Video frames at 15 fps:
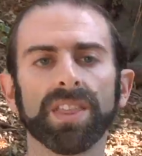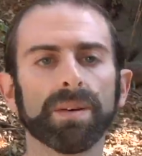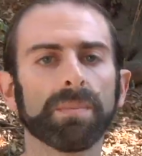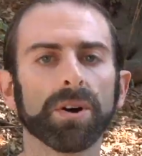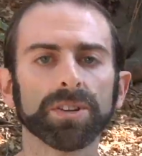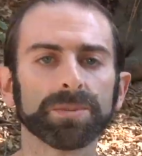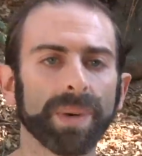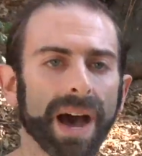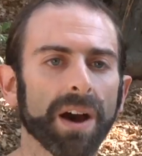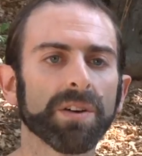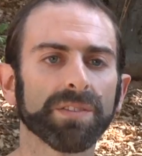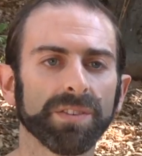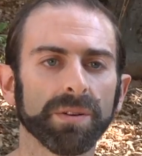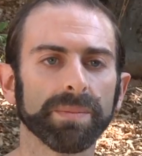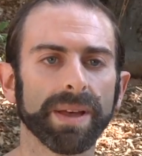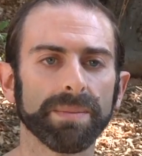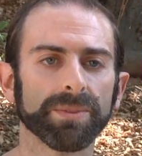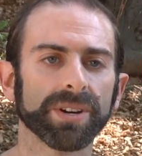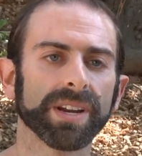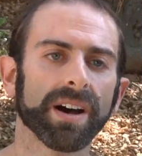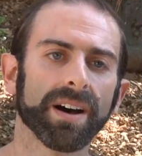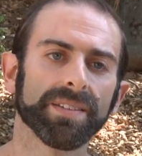most powerful
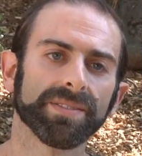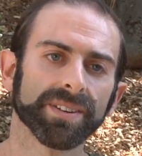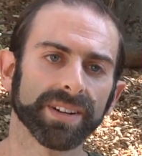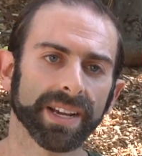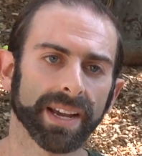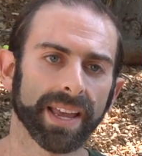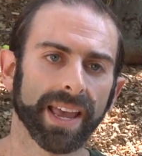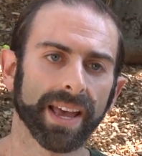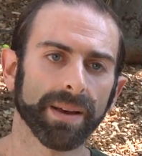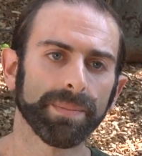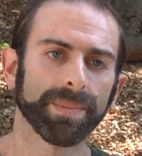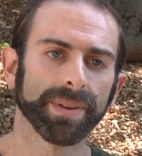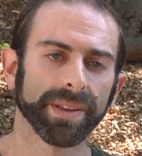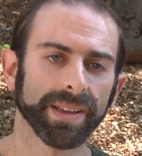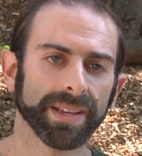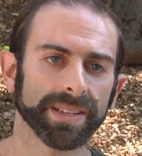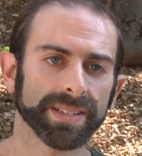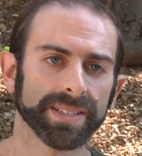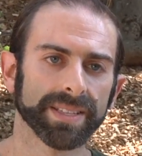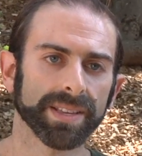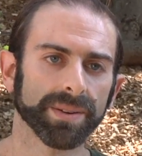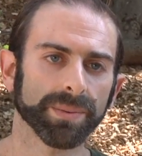memory offered at camp is
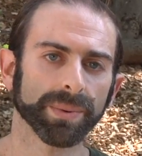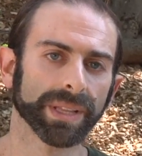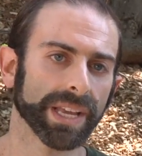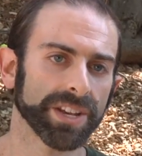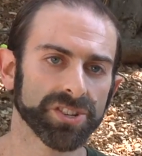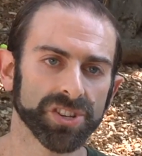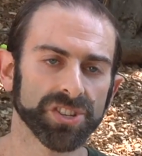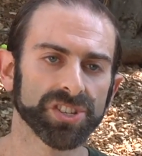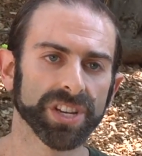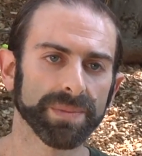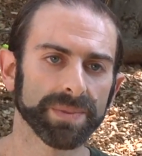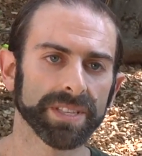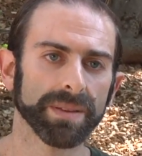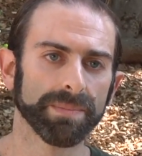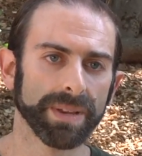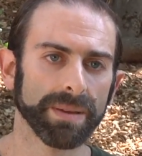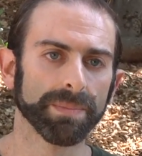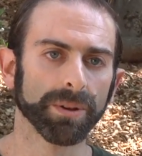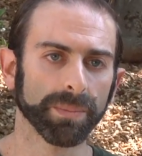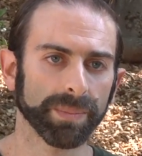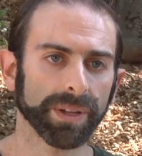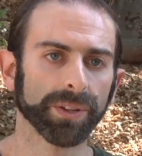the relationships that
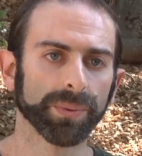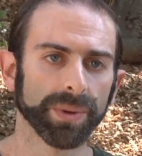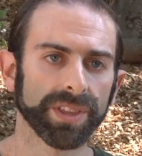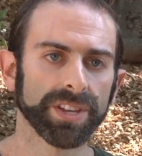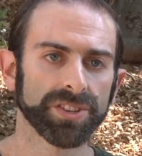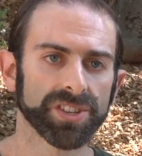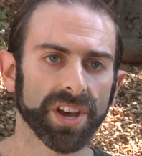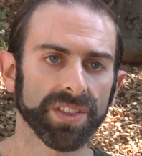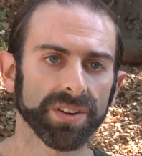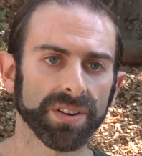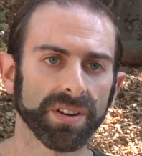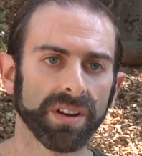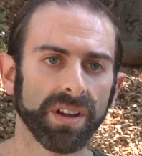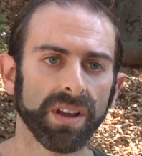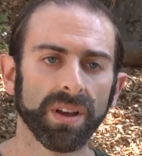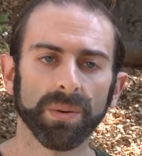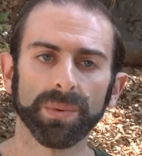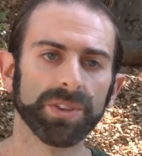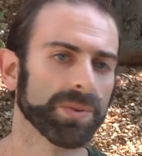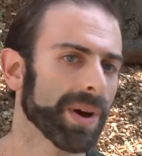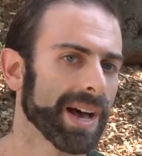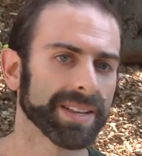people build with each other
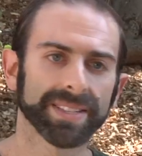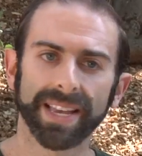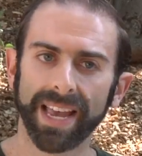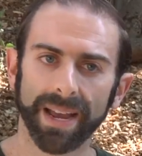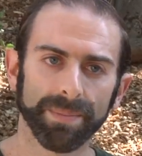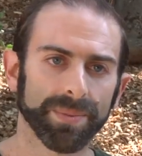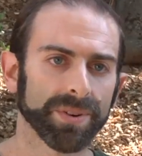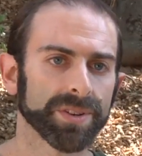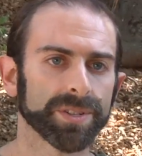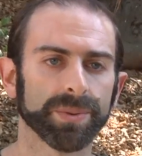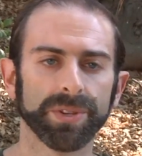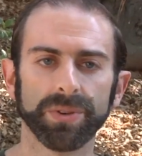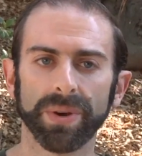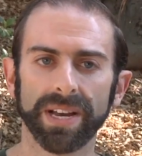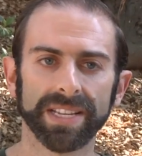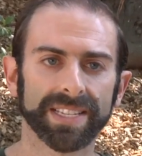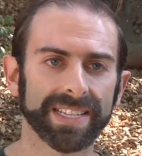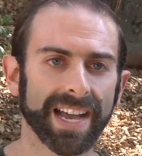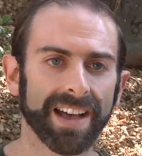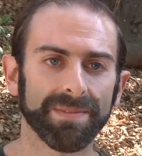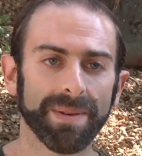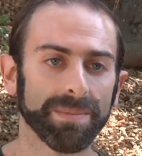when you ask campers, when you ask
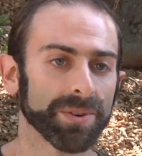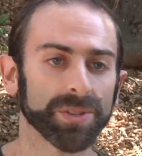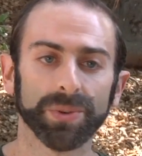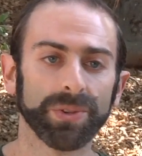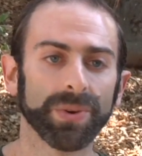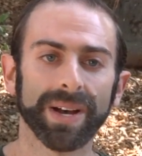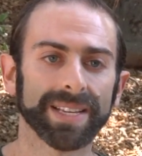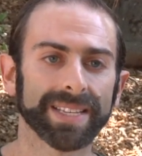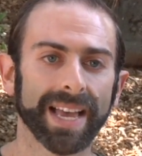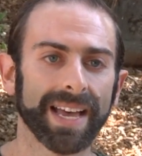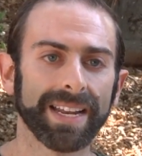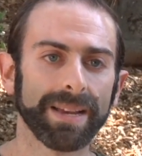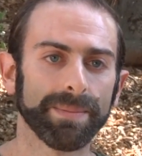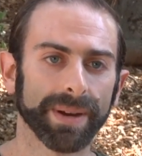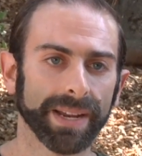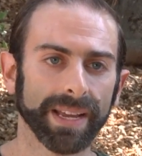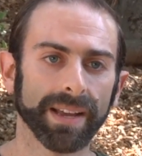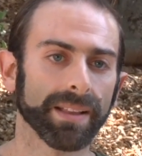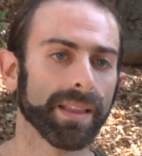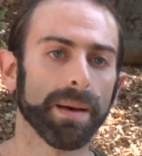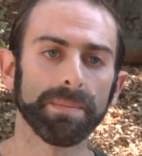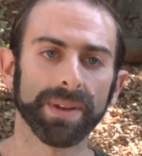staff members, when you ask anybody,
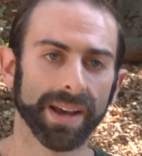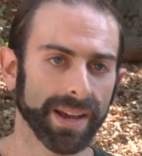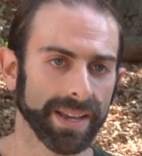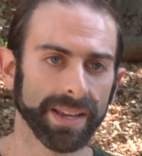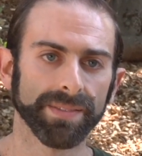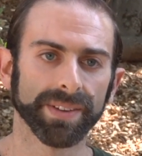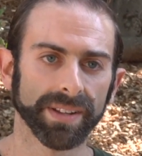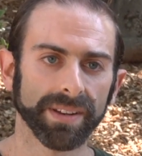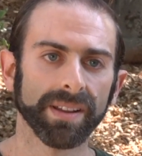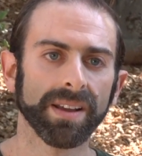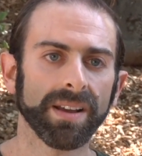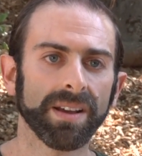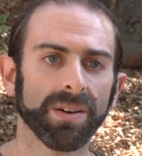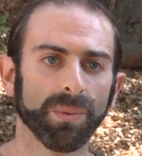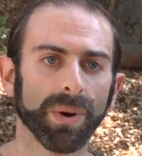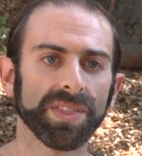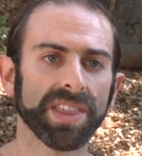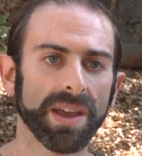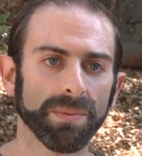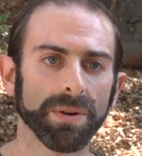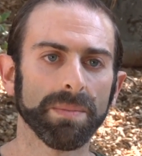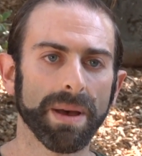alumni even, what
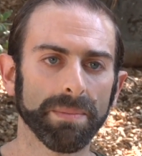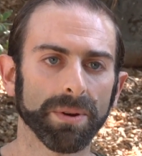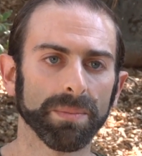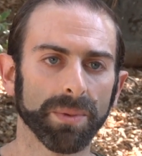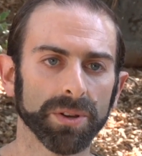they remember